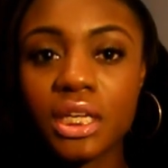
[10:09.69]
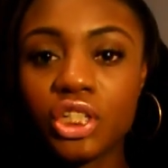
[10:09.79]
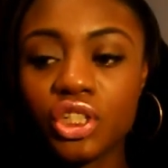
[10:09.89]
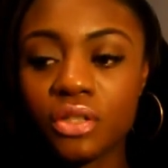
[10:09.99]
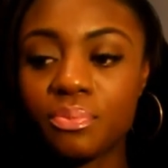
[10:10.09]

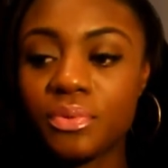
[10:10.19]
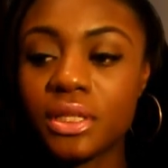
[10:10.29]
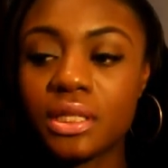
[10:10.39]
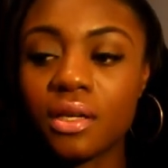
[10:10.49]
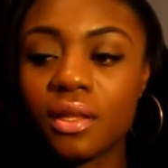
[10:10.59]
it should
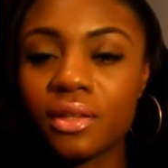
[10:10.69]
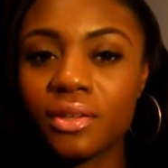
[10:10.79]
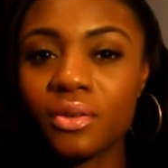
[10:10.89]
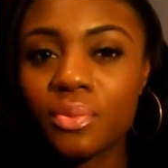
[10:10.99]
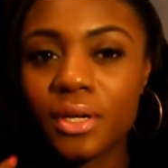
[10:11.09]
be a
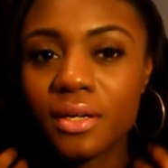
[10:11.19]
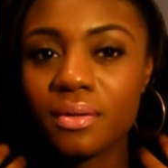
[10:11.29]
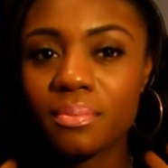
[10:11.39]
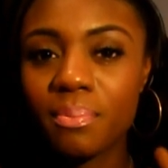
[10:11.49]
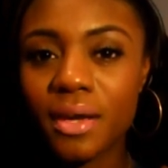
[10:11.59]
little bit
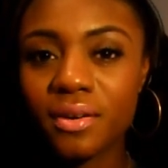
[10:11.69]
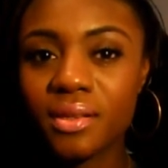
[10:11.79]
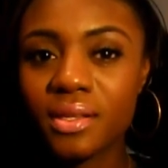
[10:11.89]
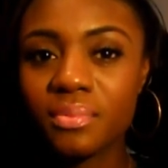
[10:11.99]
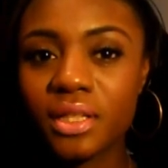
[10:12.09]

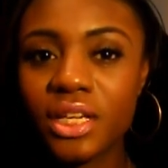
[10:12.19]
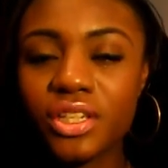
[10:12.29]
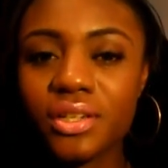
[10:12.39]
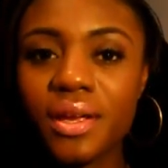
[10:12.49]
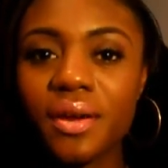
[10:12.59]
better than
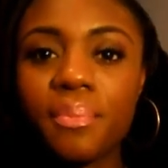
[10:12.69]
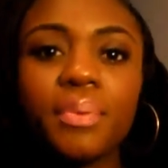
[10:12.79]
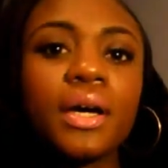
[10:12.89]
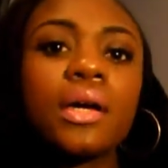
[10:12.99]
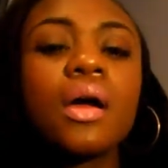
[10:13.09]
Malaysian hair,
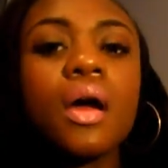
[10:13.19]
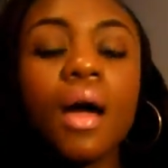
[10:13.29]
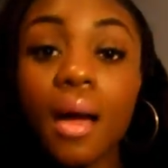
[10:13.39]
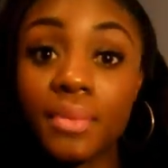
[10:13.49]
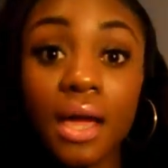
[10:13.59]
but
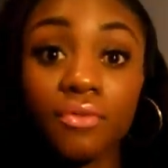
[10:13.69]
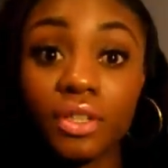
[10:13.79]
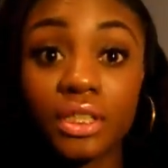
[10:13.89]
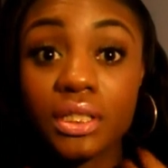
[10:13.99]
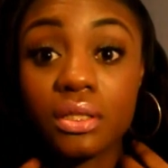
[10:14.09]
I'm not
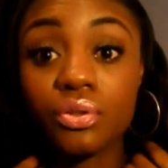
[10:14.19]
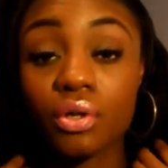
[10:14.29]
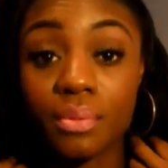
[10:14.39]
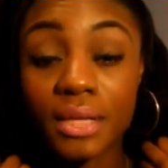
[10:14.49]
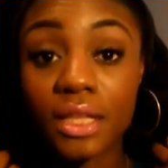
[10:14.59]
really, you
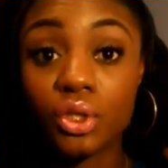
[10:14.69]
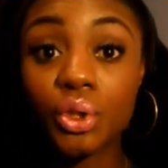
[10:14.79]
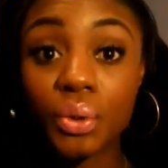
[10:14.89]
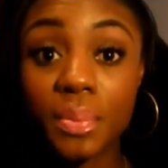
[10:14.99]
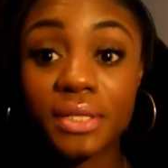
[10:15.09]
know, I'm not
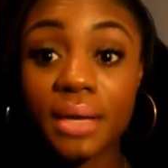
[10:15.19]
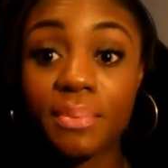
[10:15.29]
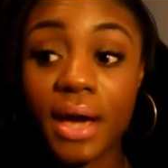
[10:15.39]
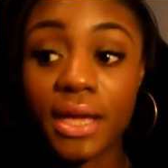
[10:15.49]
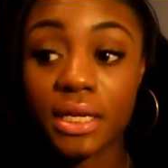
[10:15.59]
too upset
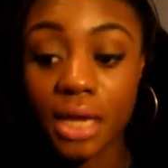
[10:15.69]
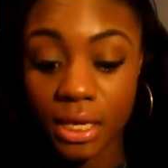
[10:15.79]
by it.